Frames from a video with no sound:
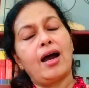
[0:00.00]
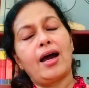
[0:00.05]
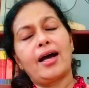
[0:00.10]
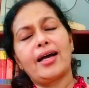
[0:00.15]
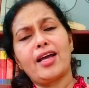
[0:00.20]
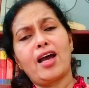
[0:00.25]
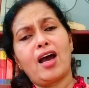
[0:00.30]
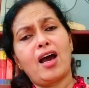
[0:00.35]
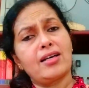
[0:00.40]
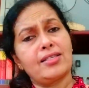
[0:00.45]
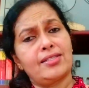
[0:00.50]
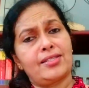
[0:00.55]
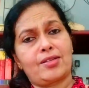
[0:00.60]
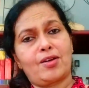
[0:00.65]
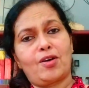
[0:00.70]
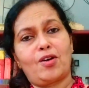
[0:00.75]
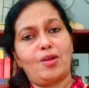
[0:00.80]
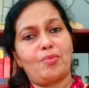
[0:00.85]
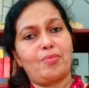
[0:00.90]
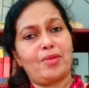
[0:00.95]
I
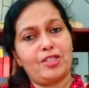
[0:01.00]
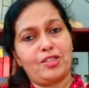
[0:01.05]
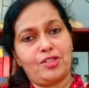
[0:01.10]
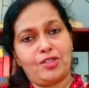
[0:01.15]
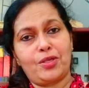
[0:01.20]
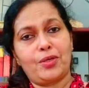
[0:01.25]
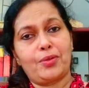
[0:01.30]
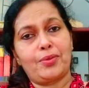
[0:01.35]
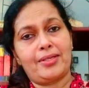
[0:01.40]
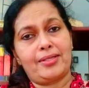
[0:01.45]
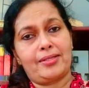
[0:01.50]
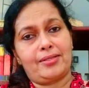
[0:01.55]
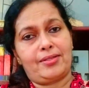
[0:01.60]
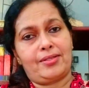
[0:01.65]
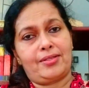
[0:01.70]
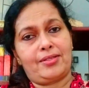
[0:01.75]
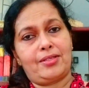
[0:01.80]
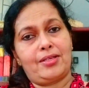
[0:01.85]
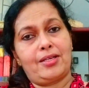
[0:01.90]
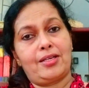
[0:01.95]
ask all my
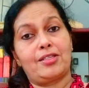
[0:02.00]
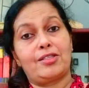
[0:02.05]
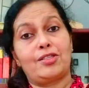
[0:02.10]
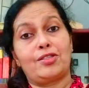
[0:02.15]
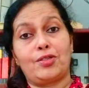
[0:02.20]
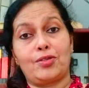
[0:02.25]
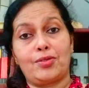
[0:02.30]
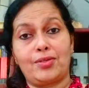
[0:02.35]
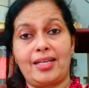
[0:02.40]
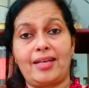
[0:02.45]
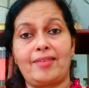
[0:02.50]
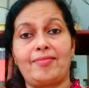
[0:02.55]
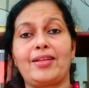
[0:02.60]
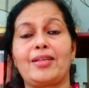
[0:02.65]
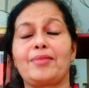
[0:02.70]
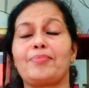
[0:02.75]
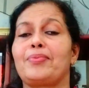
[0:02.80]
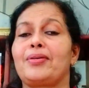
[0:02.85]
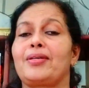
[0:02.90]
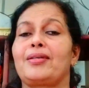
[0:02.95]
students to
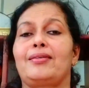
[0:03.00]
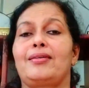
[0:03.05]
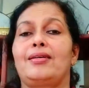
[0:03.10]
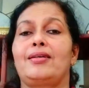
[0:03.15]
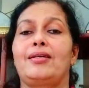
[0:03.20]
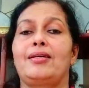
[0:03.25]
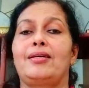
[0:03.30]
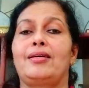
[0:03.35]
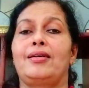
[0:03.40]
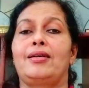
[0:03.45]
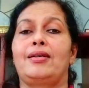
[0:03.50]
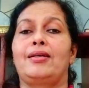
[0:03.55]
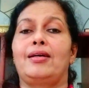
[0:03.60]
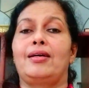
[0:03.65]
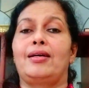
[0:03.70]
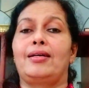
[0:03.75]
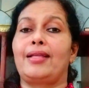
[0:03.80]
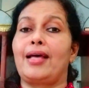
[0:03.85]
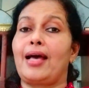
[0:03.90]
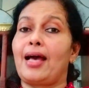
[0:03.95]
develop
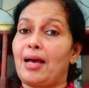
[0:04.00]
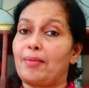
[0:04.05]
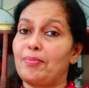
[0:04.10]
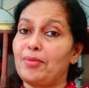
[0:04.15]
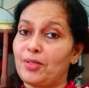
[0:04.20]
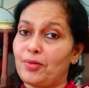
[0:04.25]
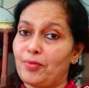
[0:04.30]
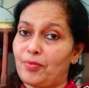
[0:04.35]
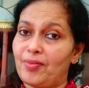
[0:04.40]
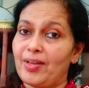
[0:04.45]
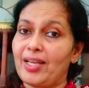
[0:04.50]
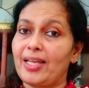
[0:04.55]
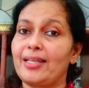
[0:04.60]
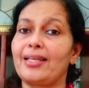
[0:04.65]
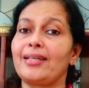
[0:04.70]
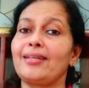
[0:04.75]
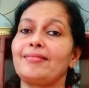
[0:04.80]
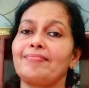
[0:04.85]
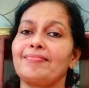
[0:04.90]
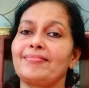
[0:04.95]
the habit of
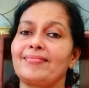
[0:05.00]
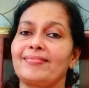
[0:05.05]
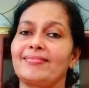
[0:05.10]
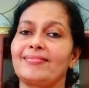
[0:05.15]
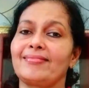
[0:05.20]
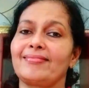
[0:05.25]
reading